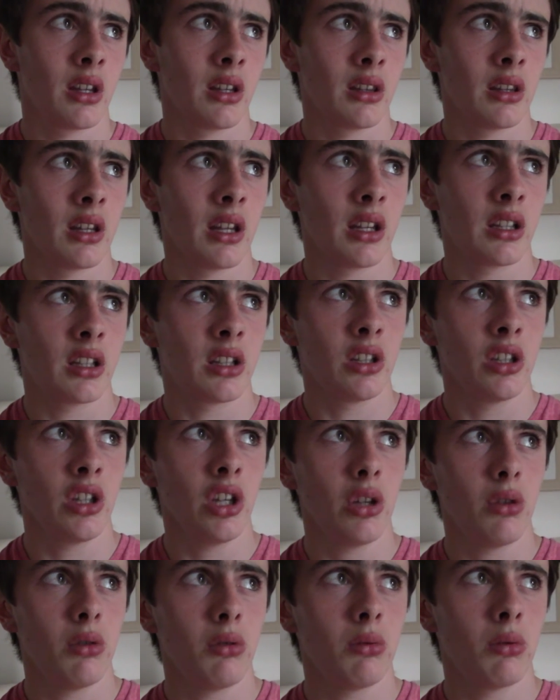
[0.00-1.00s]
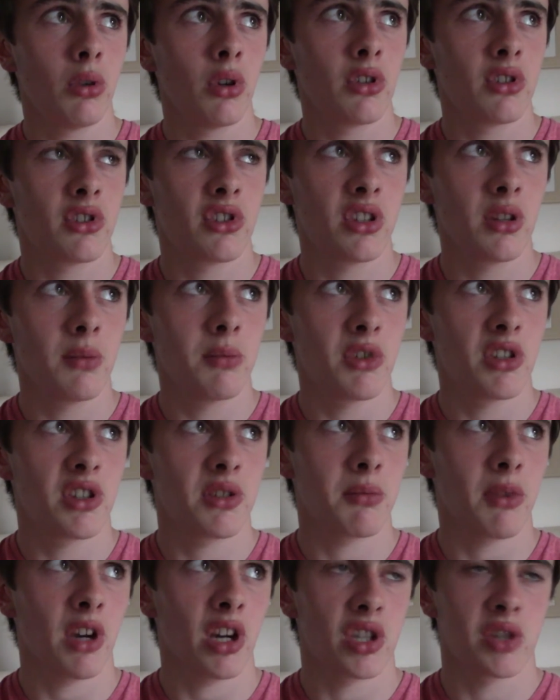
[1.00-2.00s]
the new Super
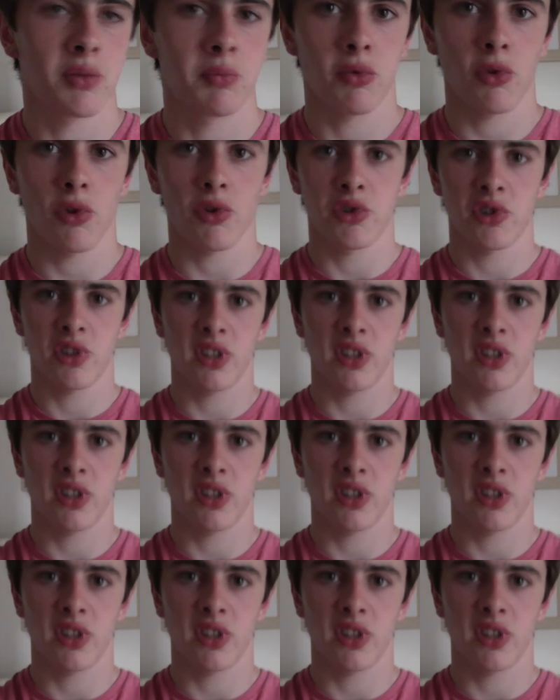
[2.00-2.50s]
Smash Bros.